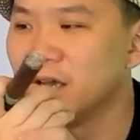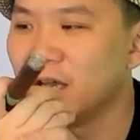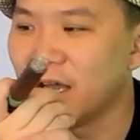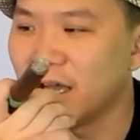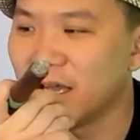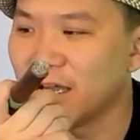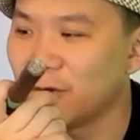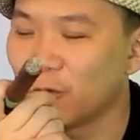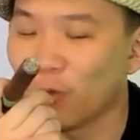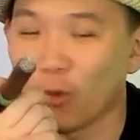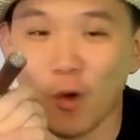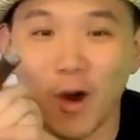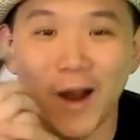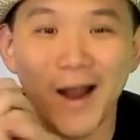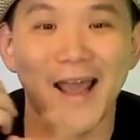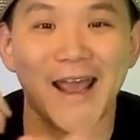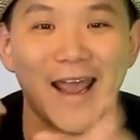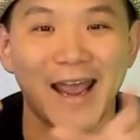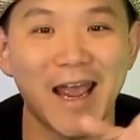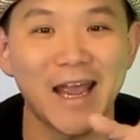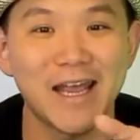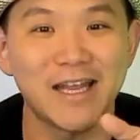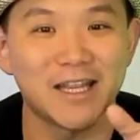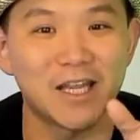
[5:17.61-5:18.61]
And what I
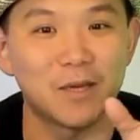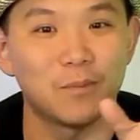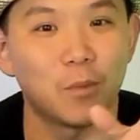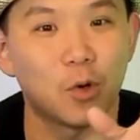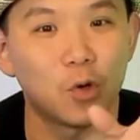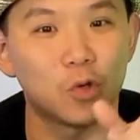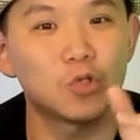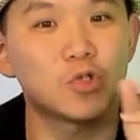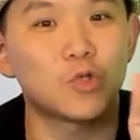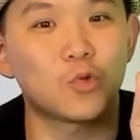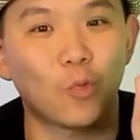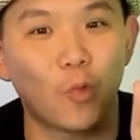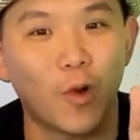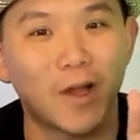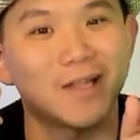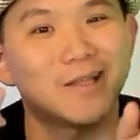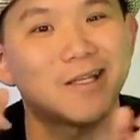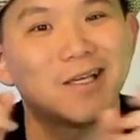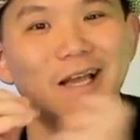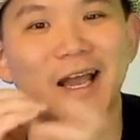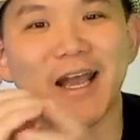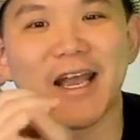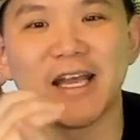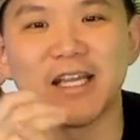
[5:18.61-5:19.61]
hate the most, one
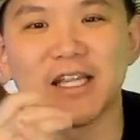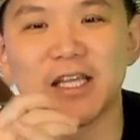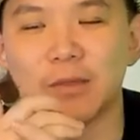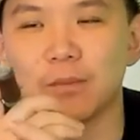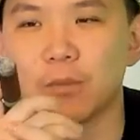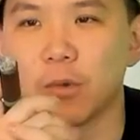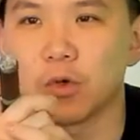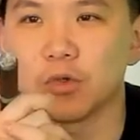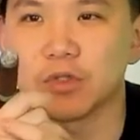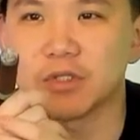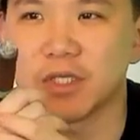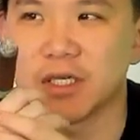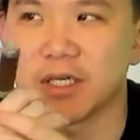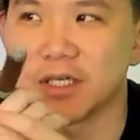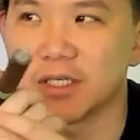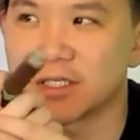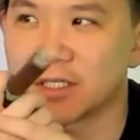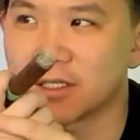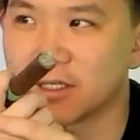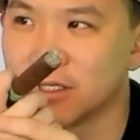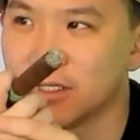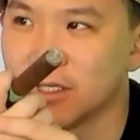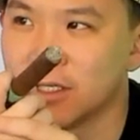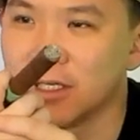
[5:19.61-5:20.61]
thing I hate the most is
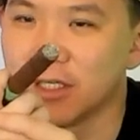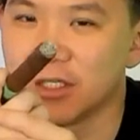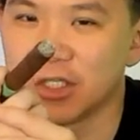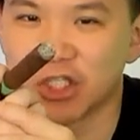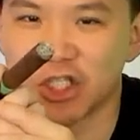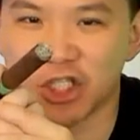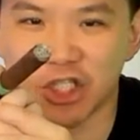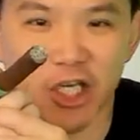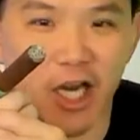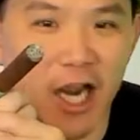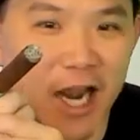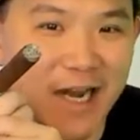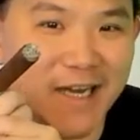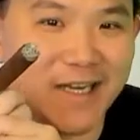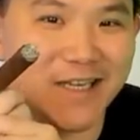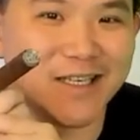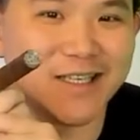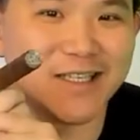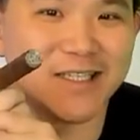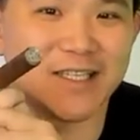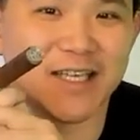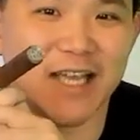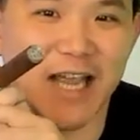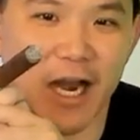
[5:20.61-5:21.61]

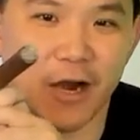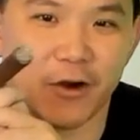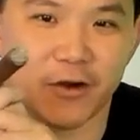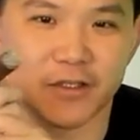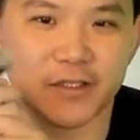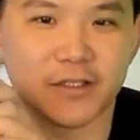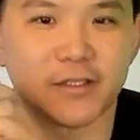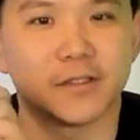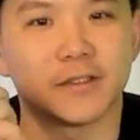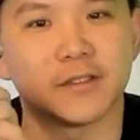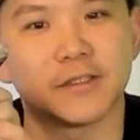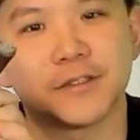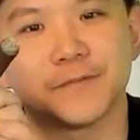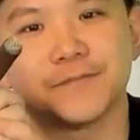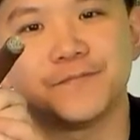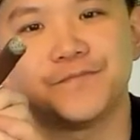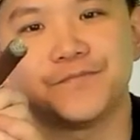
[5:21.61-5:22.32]
Chinese characters.